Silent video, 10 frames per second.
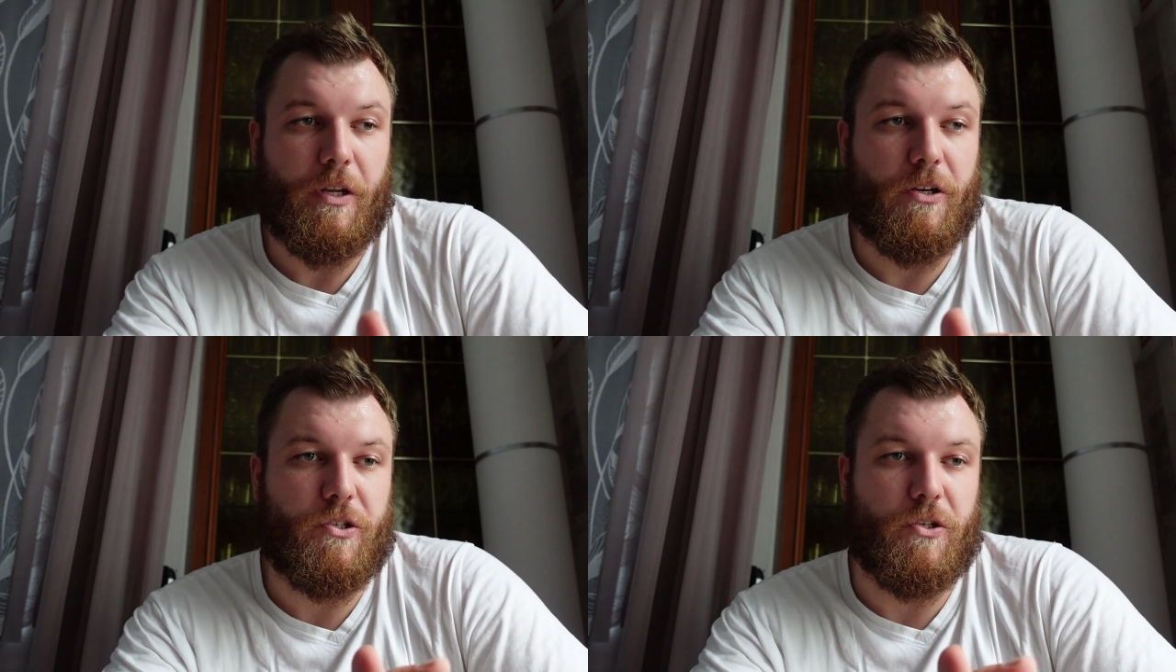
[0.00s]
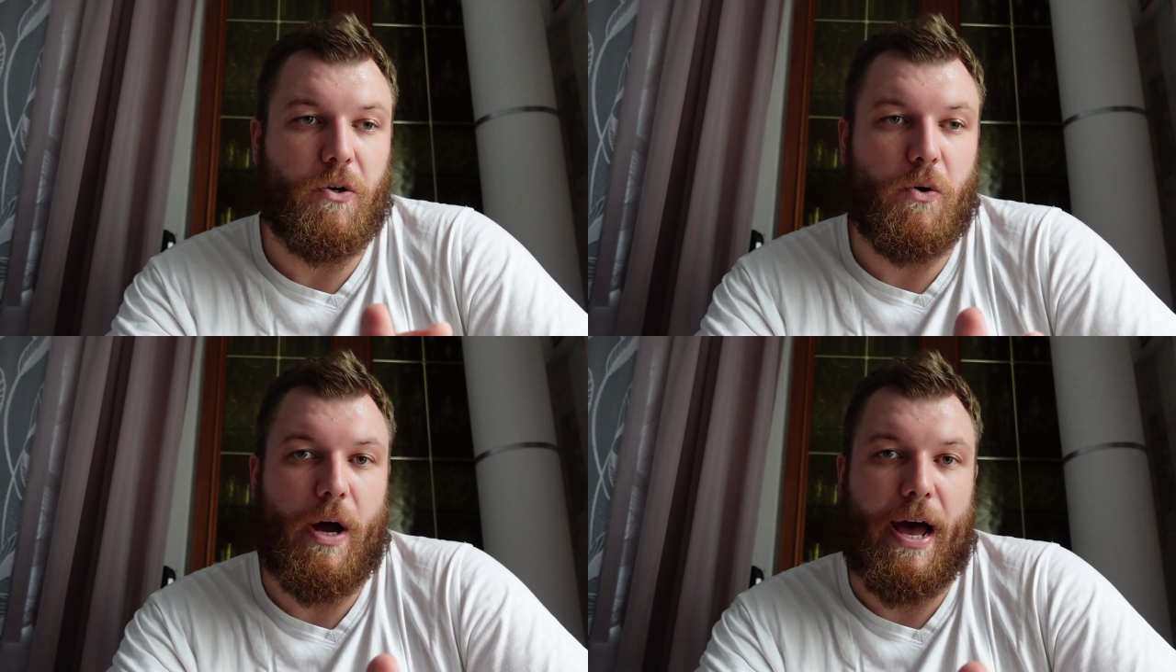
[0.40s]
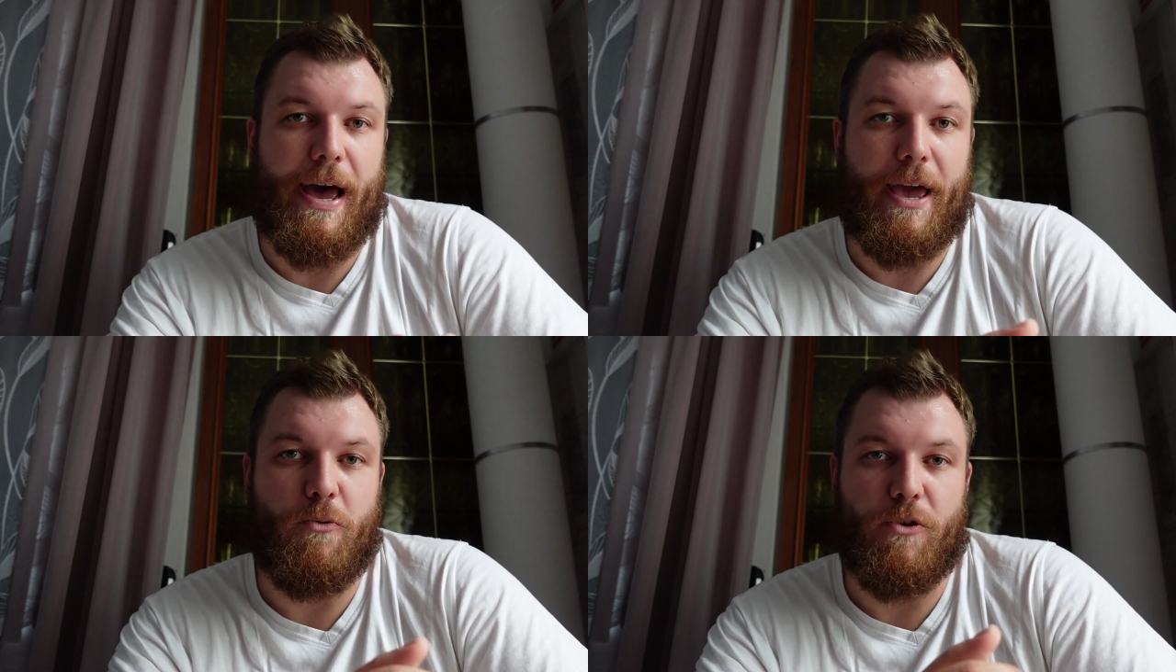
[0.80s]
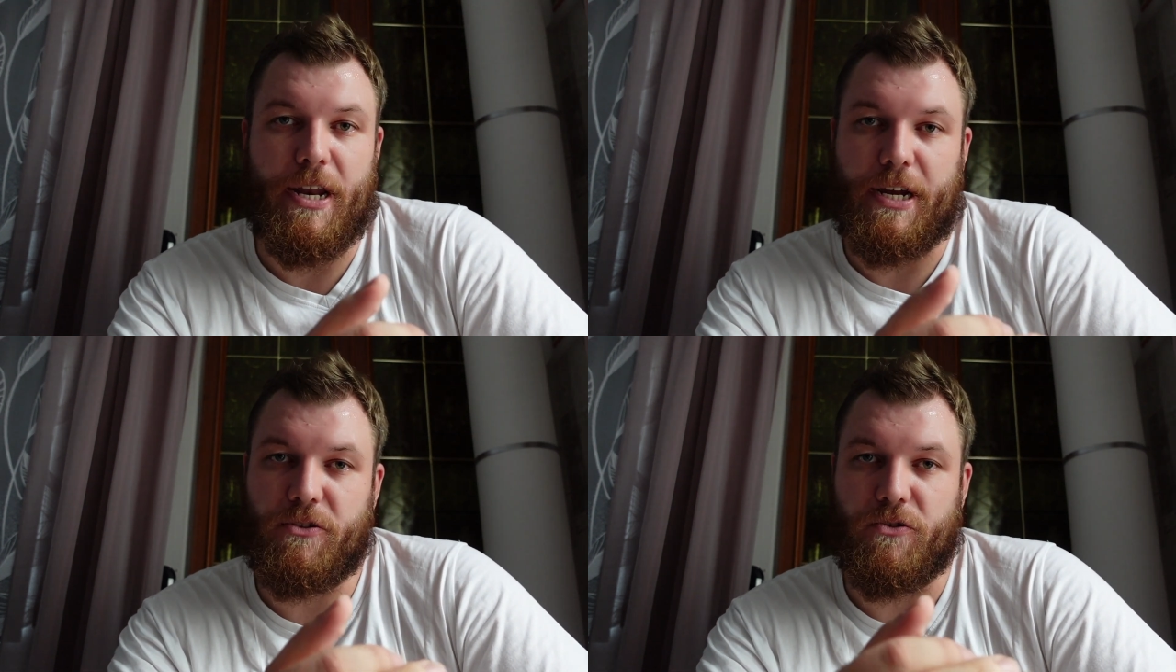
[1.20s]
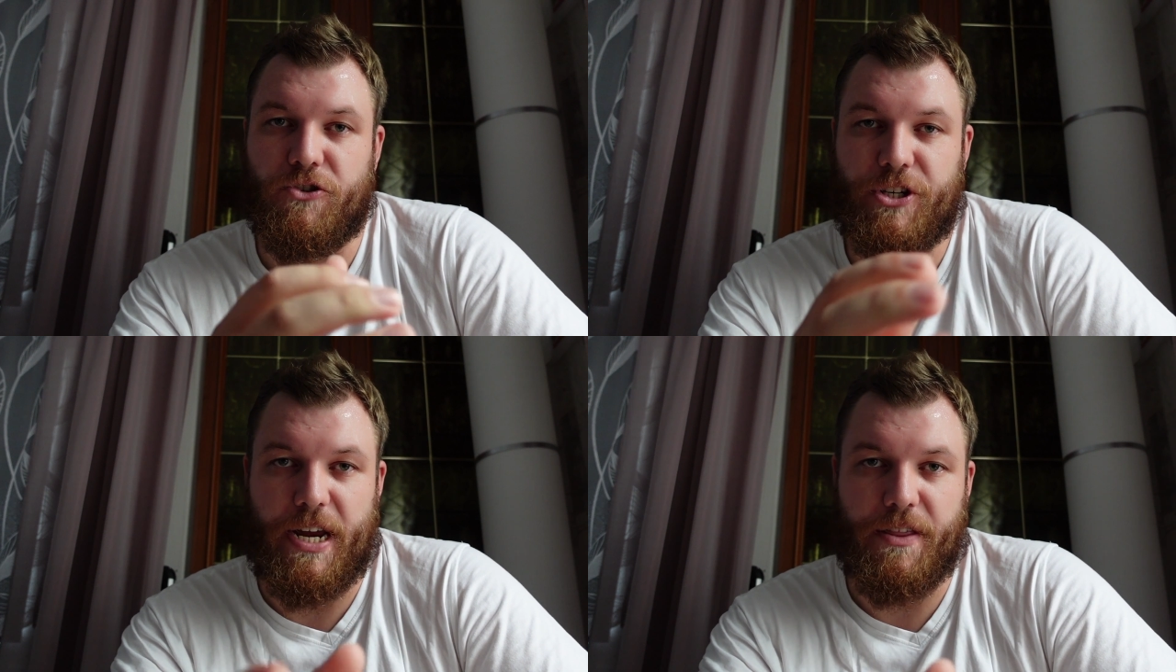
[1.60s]
So I would like to
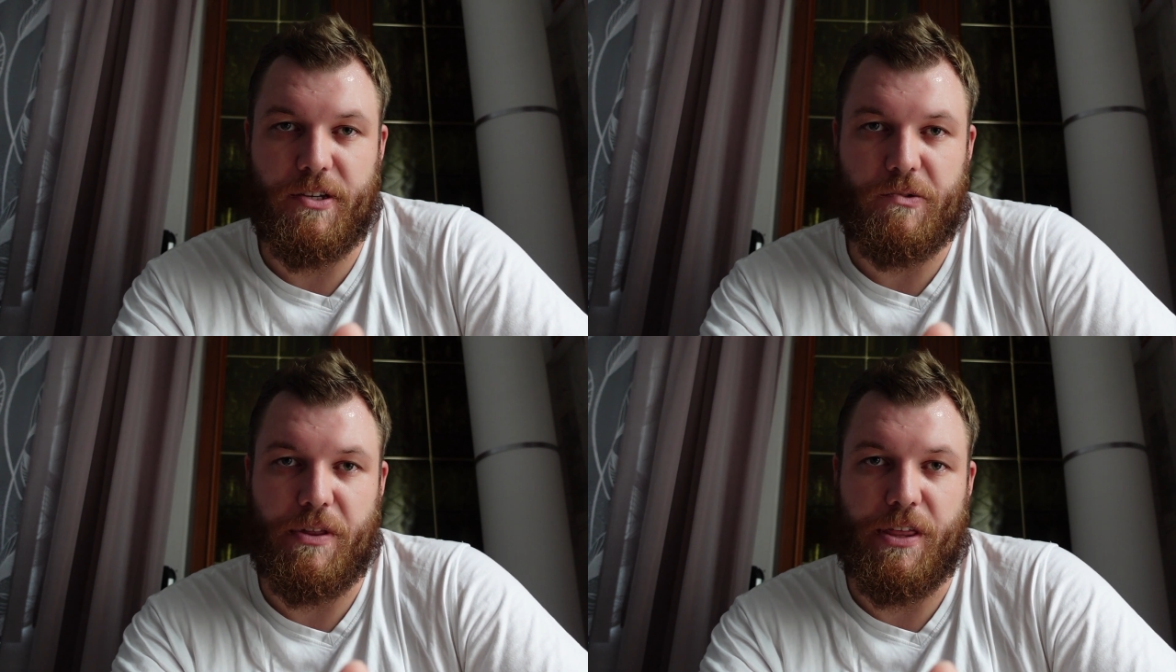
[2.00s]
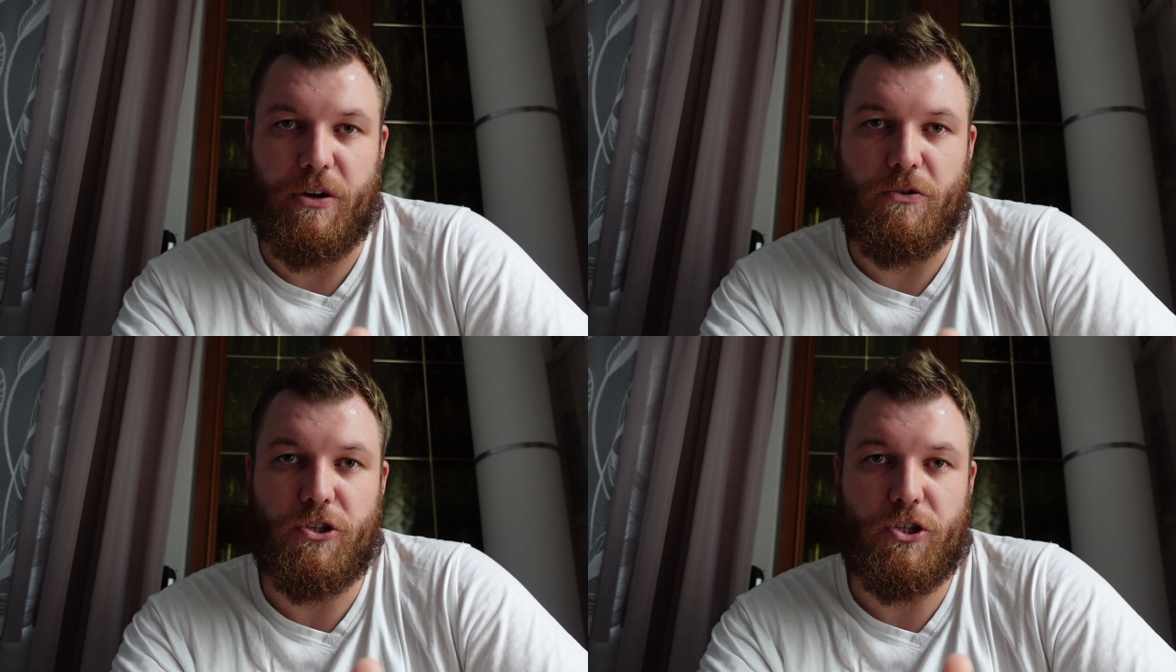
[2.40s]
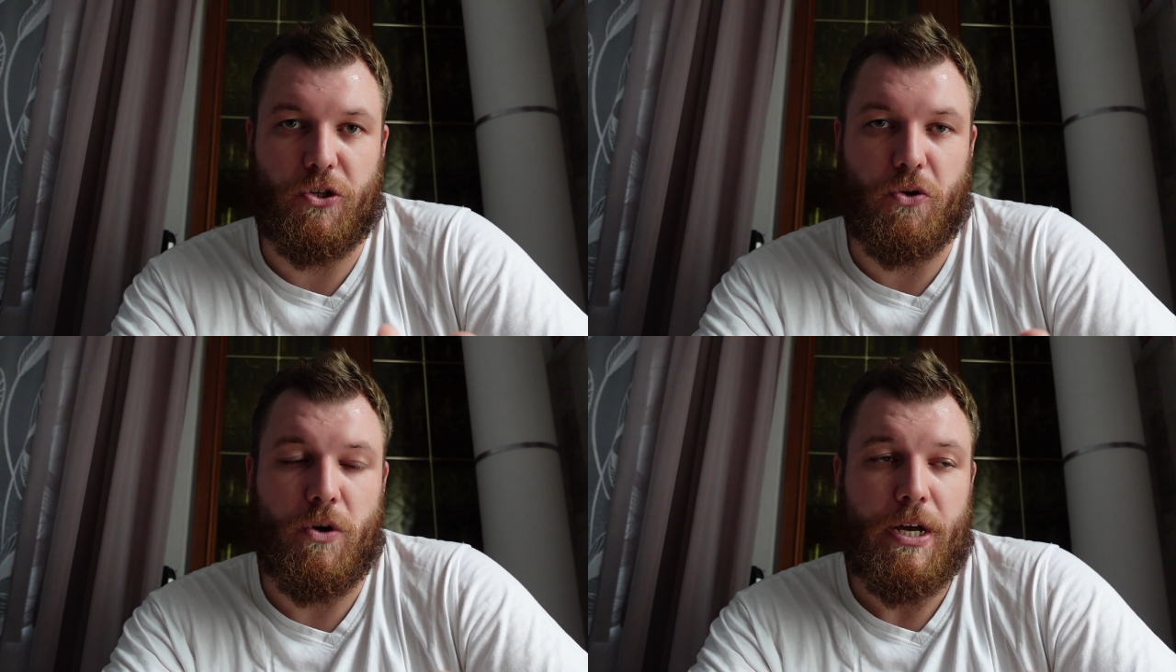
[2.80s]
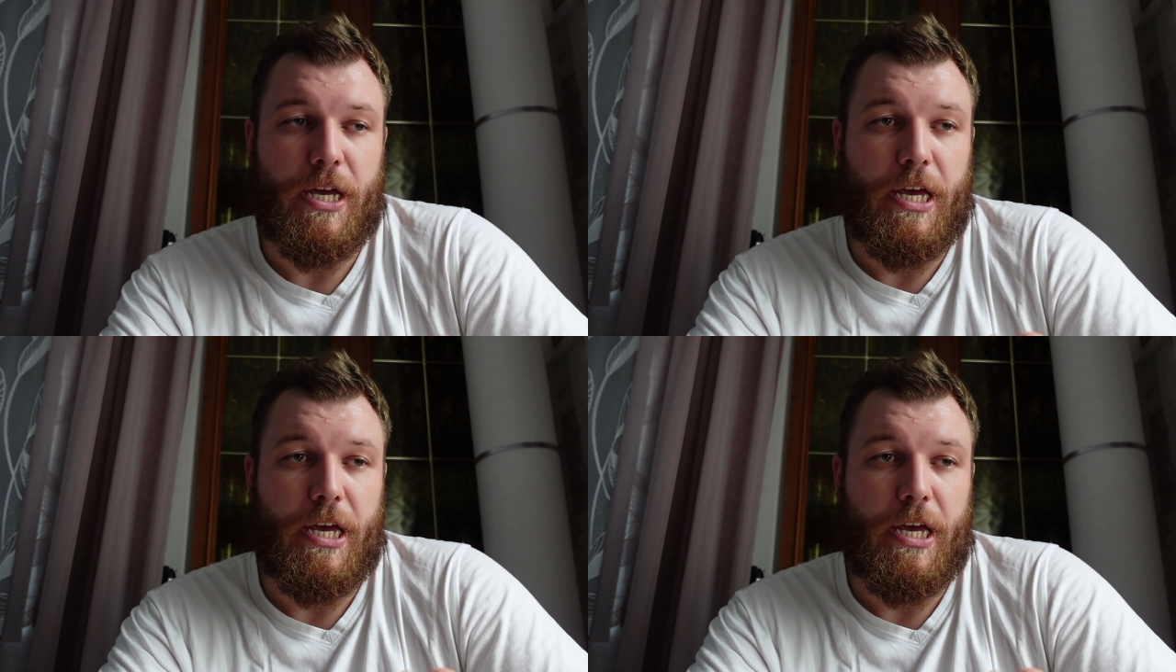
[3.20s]
share this with you, so